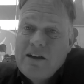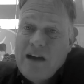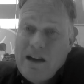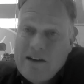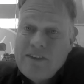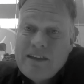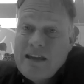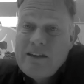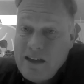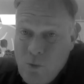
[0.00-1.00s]
I think
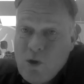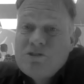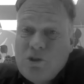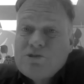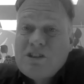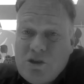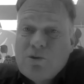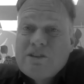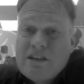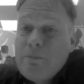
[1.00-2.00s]
they want your
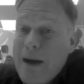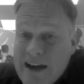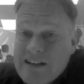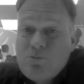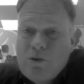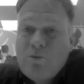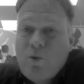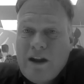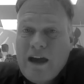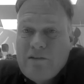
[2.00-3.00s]
security. The banks will
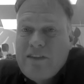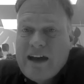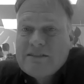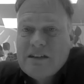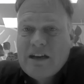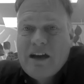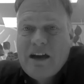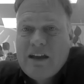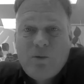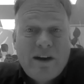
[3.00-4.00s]
want to have that.
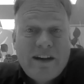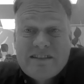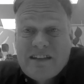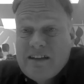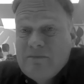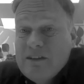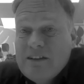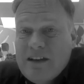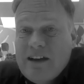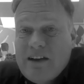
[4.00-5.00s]
Otherwise,
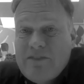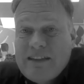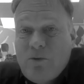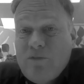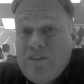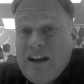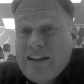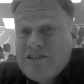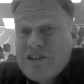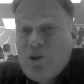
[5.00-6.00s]
I think they will feel
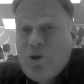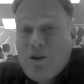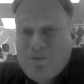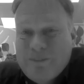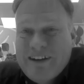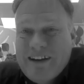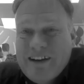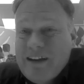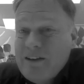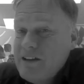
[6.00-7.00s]
insecure,
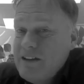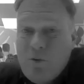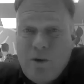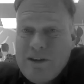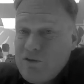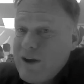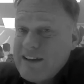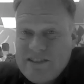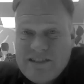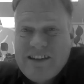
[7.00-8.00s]
and there will be
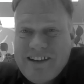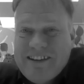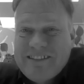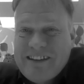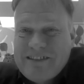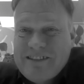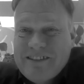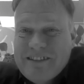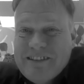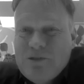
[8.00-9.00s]
threats that
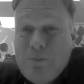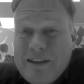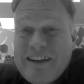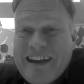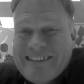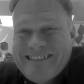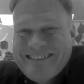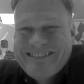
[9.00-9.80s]
you mitigate.